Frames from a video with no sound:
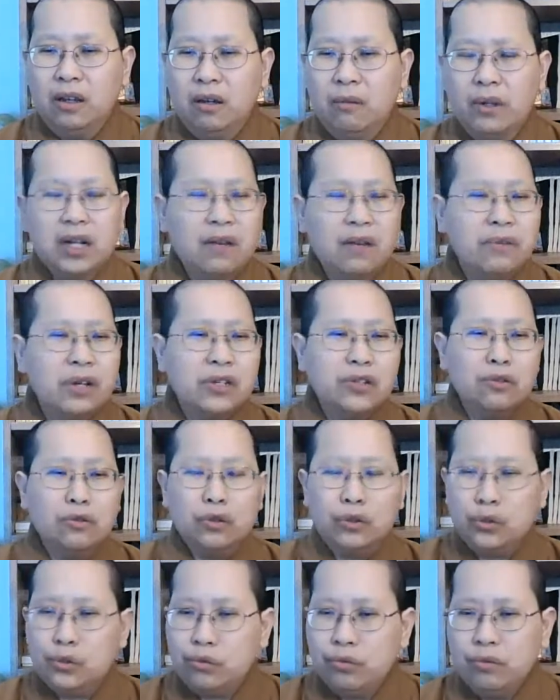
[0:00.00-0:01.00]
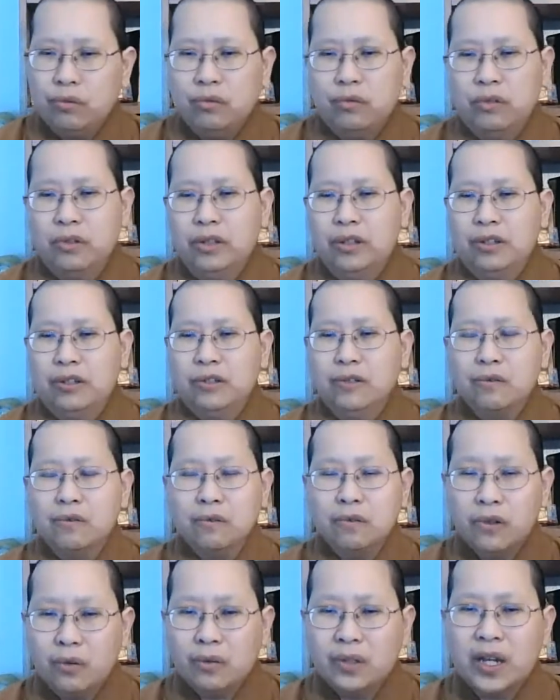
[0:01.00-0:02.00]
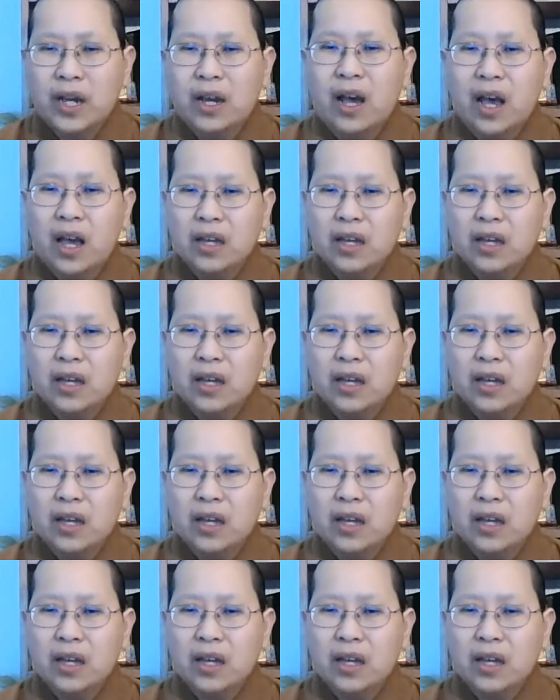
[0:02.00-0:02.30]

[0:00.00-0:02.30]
Whatever you do, you know that